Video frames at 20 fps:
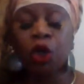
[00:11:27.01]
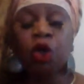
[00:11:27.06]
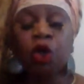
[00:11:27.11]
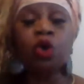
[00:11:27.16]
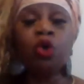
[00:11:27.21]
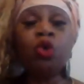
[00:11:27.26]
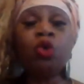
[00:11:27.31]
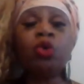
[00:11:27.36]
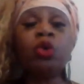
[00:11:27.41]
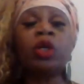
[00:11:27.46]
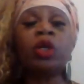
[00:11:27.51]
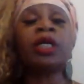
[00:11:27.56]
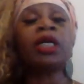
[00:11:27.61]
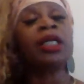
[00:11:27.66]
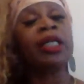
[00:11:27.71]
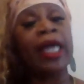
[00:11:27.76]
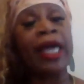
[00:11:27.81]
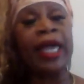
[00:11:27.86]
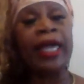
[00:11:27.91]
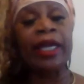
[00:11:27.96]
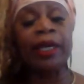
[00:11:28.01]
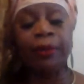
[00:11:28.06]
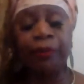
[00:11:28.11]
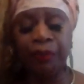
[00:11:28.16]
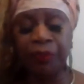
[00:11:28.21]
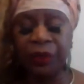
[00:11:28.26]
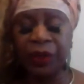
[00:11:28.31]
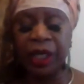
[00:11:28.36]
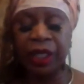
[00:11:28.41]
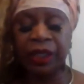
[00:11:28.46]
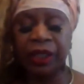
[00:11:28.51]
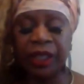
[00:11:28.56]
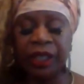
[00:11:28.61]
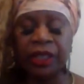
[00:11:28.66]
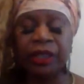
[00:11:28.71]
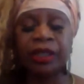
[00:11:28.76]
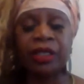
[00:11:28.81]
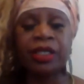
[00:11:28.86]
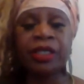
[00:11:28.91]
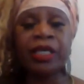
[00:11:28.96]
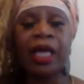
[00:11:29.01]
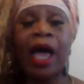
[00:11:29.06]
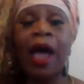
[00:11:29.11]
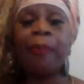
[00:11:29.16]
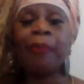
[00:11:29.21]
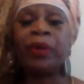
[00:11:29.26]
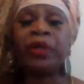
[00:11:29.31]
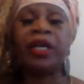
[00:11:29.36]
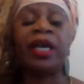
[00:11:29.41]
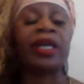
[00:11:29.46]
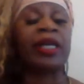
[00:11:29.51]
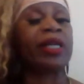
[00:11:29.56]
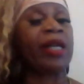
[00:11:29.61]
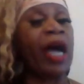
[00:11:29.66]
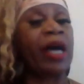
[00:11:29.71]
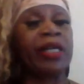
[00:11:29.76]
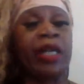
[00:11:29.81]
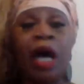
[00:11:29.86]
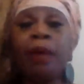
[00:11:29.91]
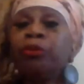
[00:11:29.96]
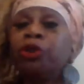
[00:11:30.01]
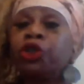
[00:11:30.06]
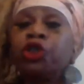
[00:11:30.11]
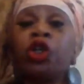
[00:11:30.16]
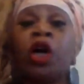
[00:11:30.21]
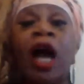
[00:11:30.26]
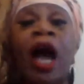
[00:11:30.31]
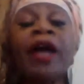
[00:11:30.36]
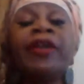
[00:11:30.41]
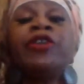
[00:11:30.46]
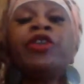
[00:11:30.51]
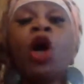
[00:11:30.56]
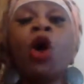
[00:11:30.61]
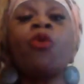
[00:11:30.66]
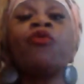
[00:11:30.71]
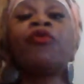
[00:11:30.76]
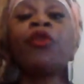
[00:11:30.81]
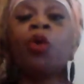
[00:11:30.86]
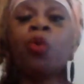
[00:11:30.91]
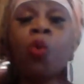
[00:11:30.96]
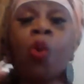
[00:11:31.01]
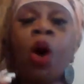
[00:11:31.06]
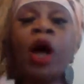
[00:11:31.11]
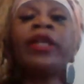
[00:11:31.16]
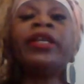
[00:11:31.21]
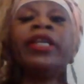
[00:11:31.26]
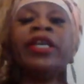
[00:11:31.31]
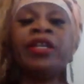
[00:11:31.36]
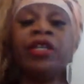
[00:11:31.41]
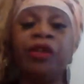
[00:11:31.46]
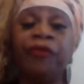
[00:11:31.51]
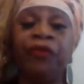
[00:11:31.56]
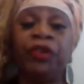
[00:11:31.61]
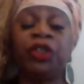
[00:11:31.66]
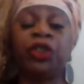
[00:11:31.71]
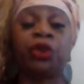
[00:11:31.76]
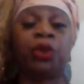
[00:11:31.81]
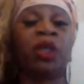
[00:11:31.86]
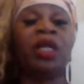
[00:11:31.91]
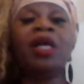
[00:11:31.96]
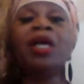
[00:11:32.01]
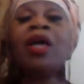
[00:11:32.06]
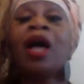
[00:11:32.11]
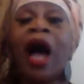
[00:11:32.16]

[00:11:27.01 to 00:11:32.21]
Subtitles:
who claim that this happened, and I'm sure, I know for one individual,